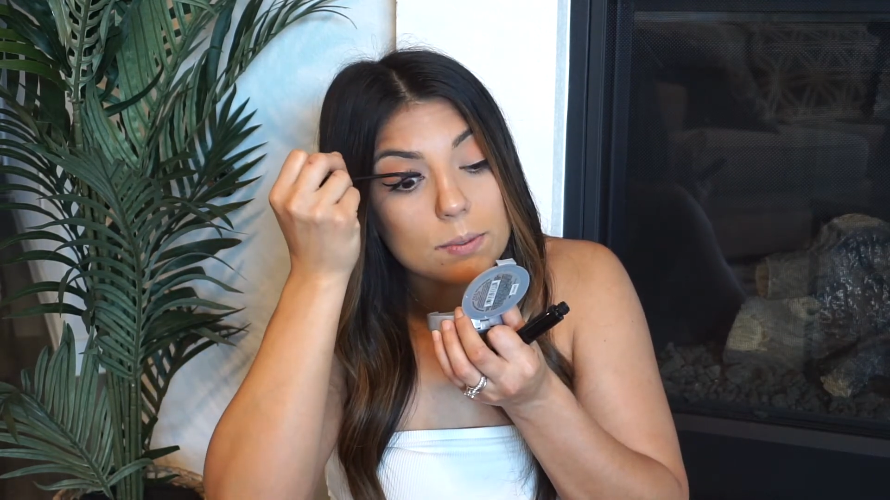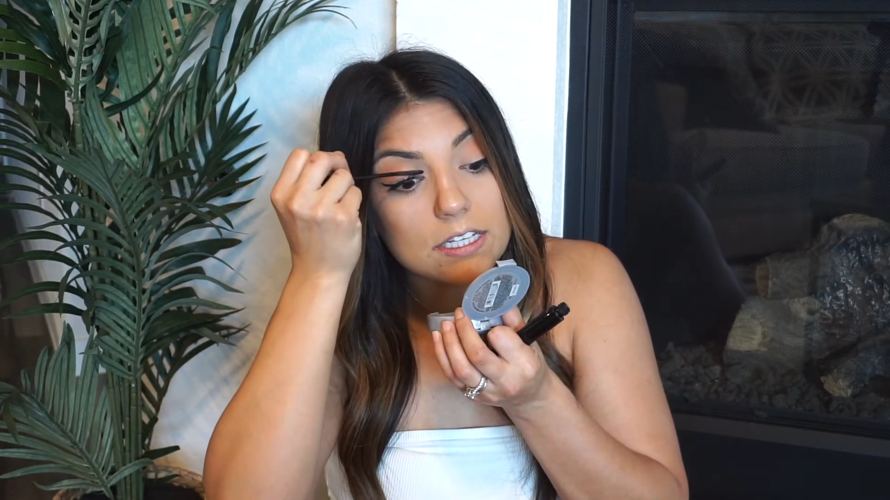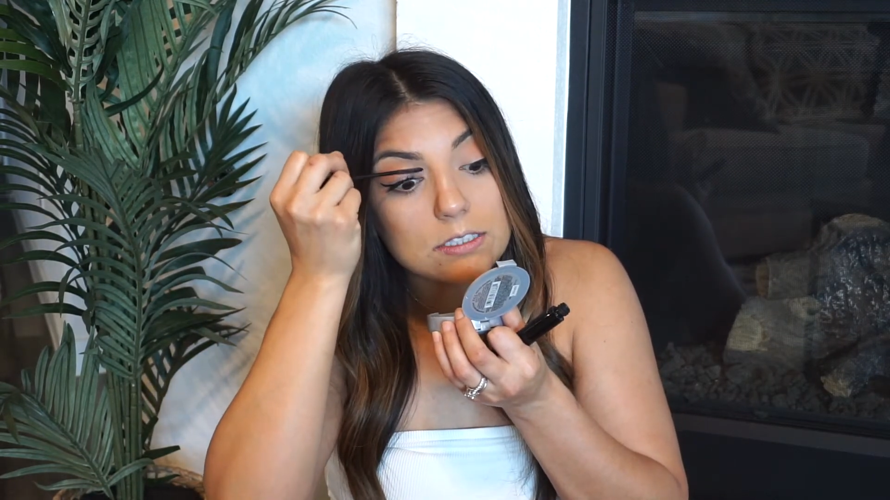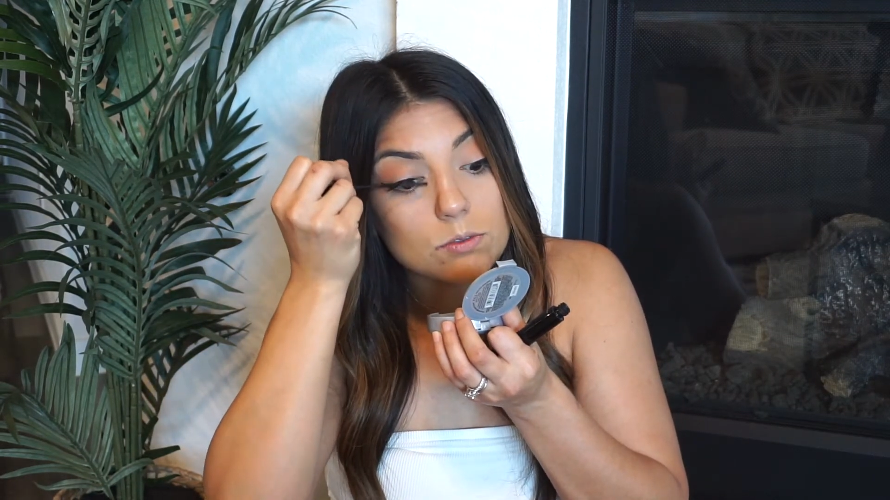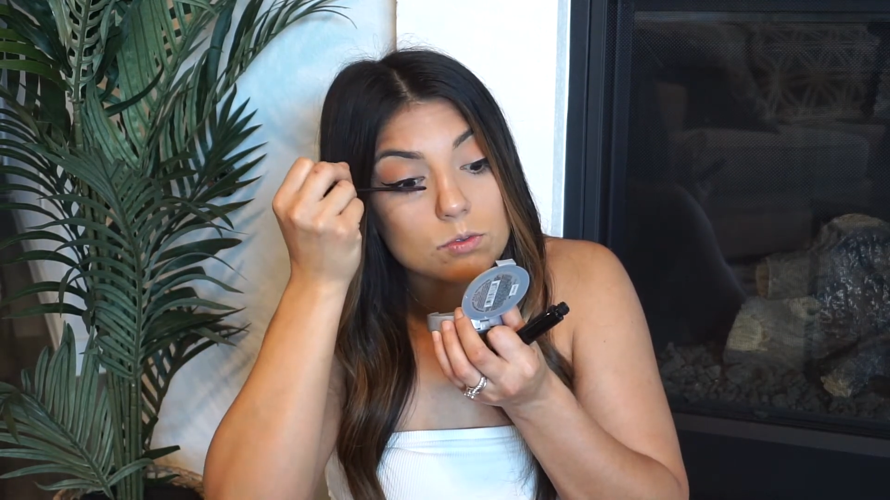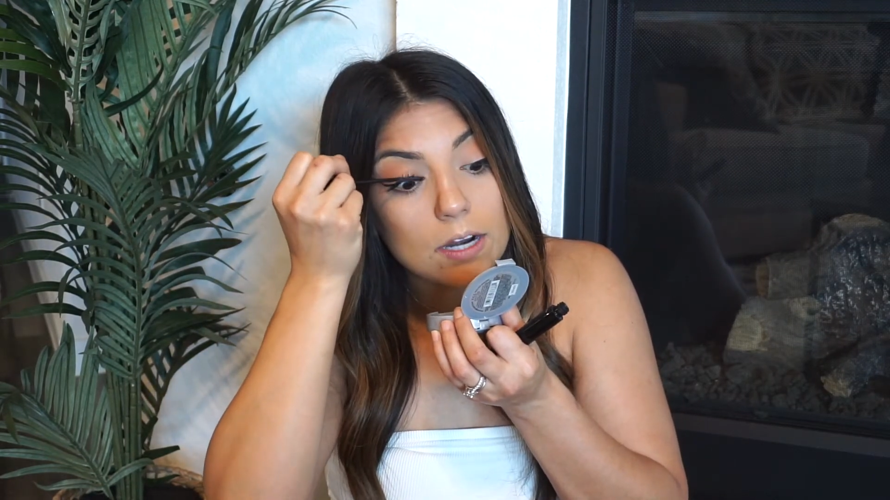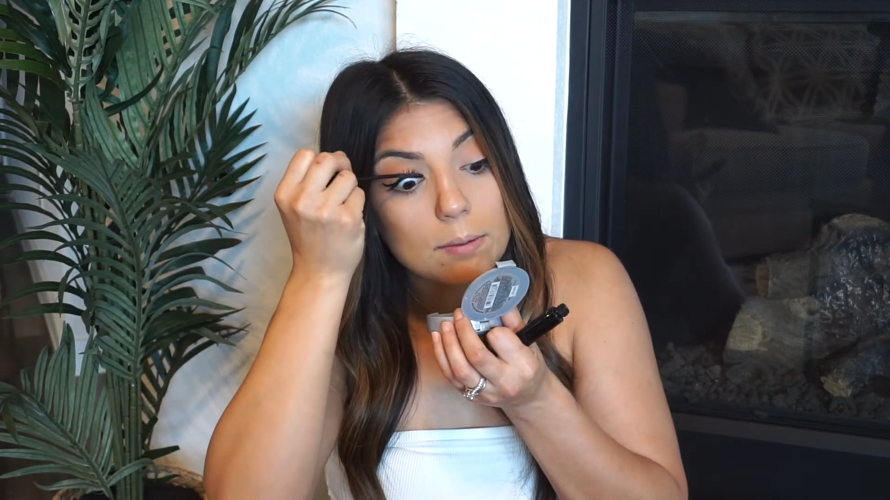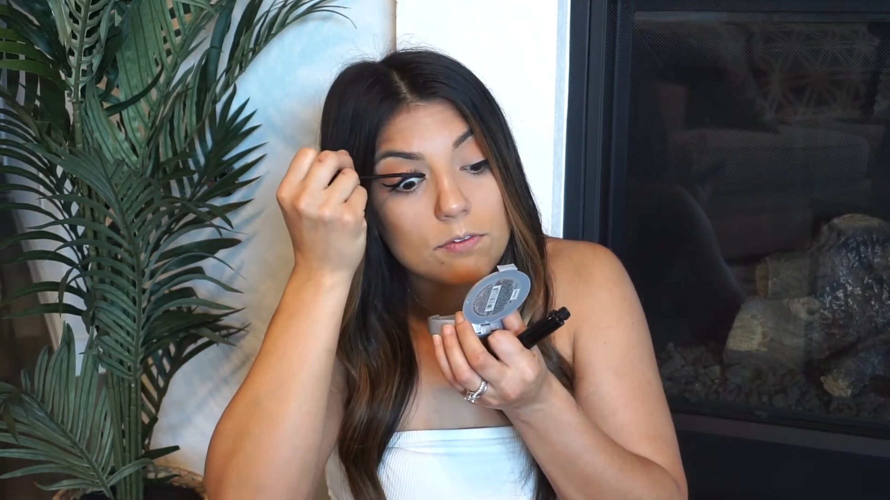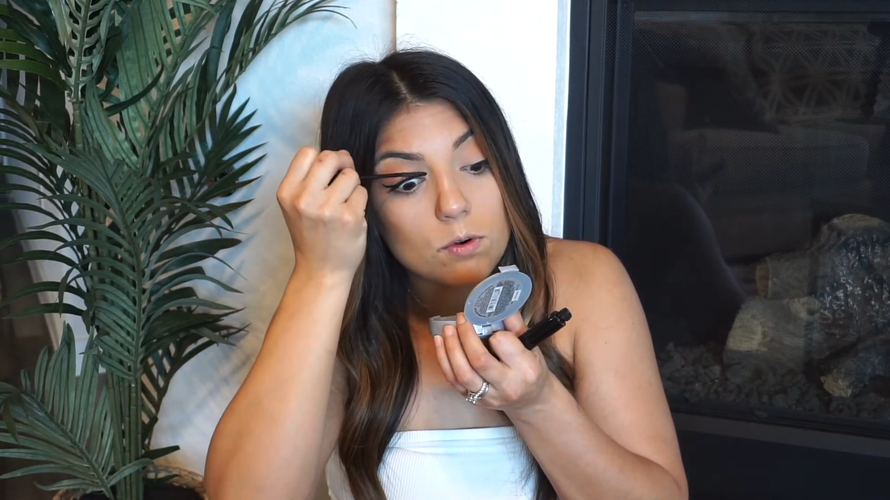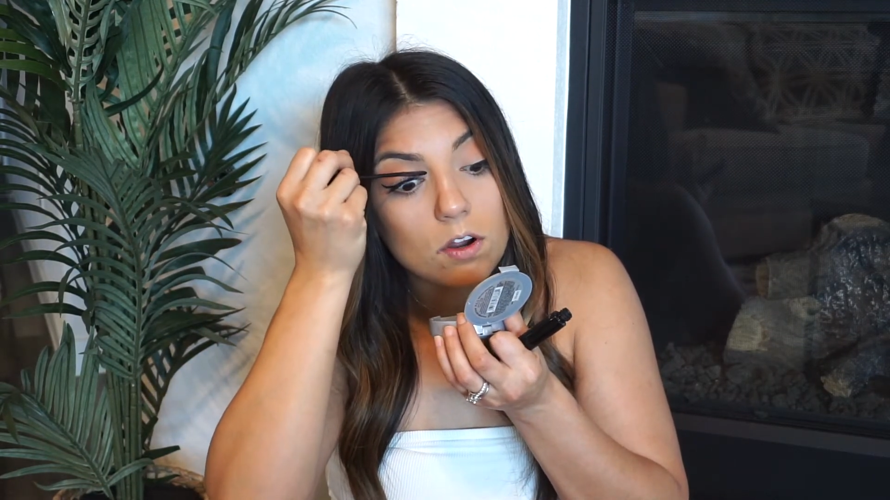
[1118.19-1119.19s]
because it was
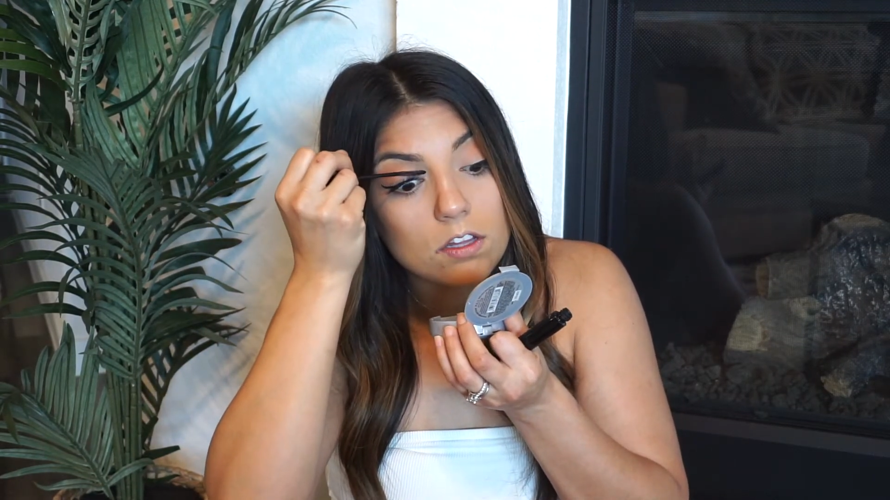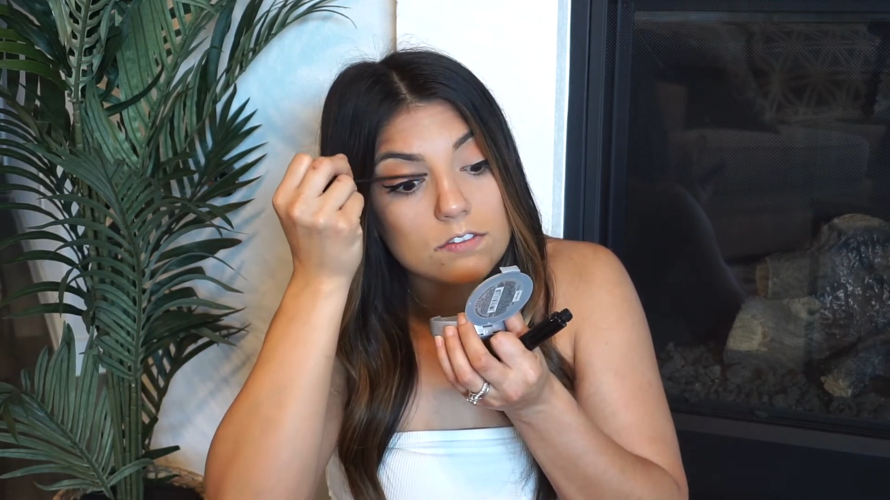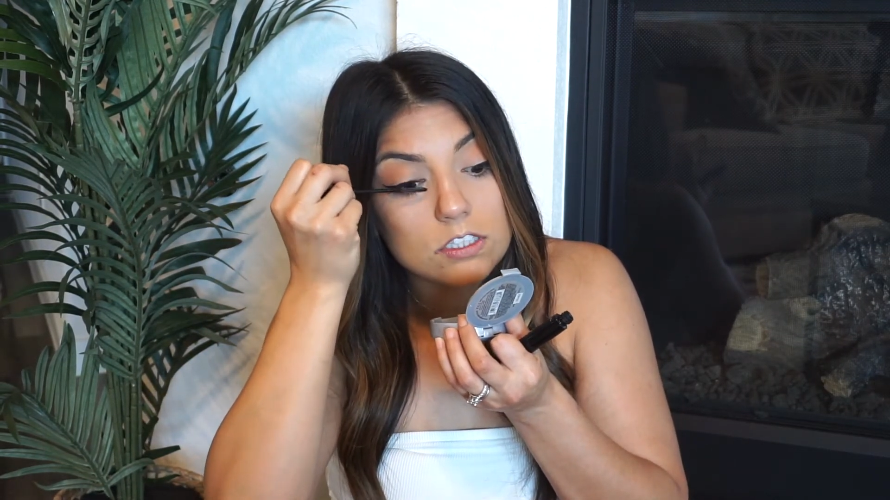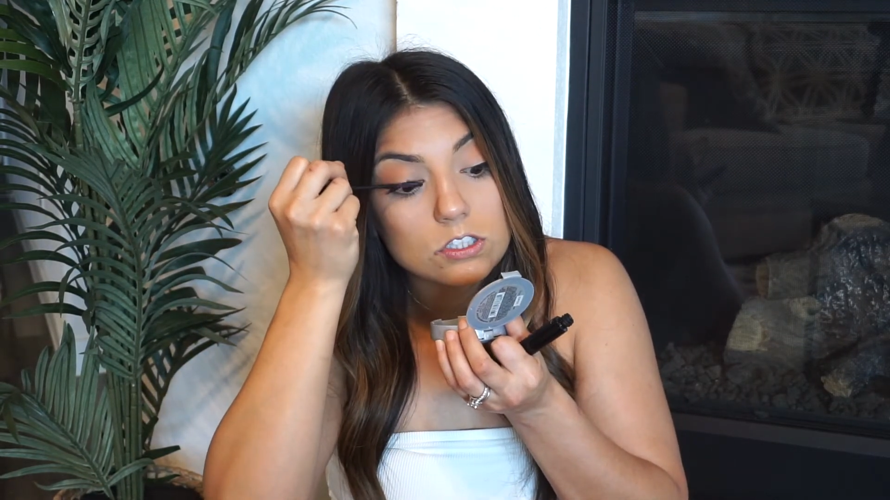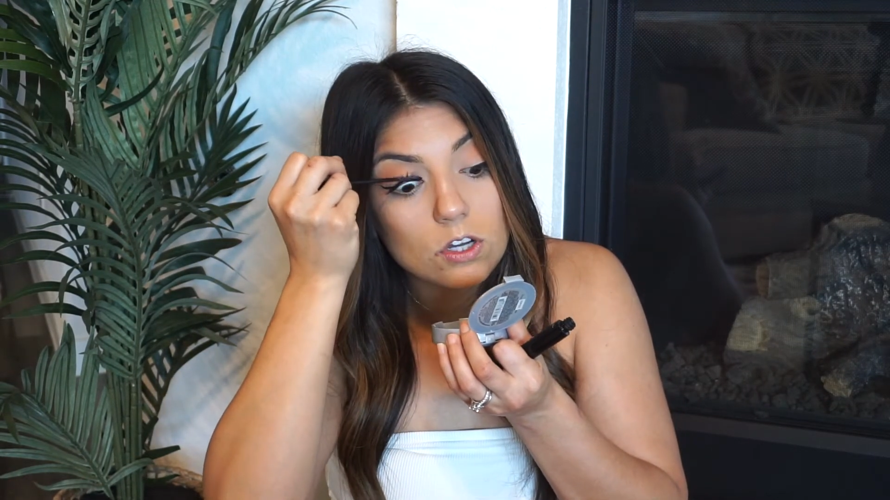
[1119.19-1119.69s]
right before all of this